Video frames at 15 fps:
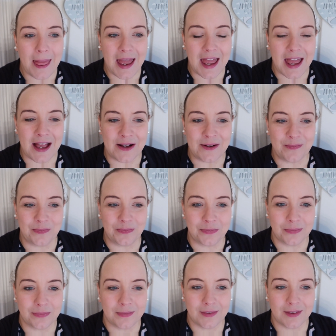
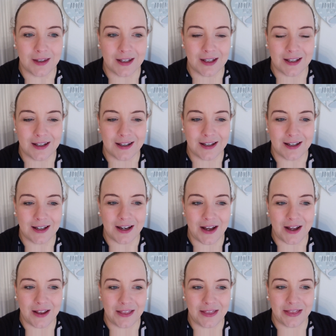
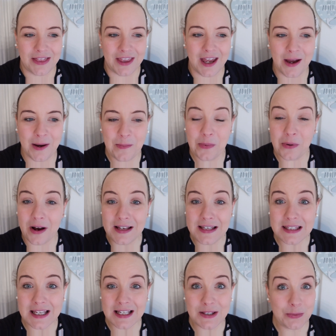The
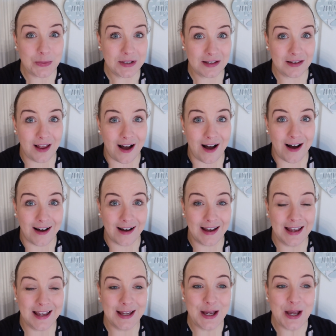process was long,
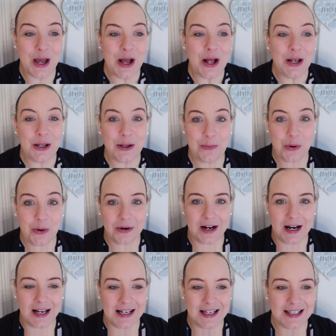
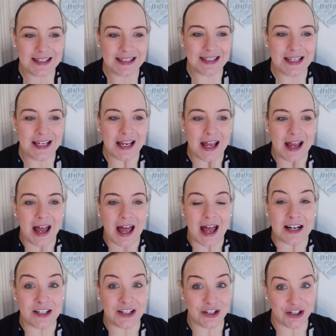laborious,
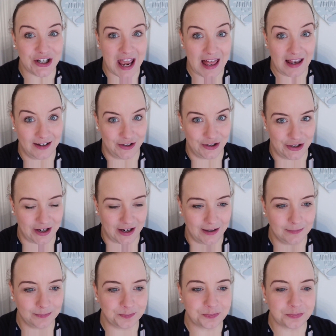and
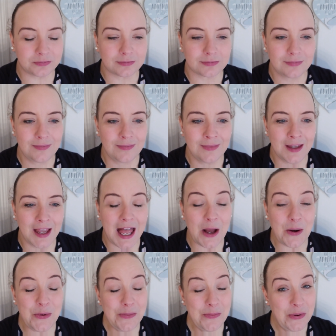challenging.
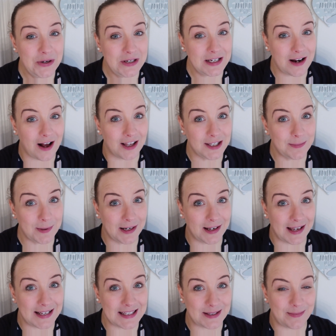At one point it
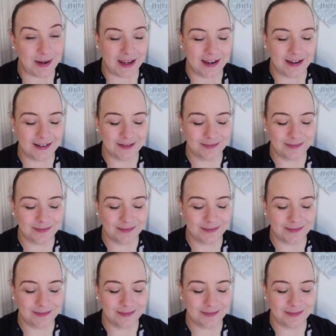hospitalized me.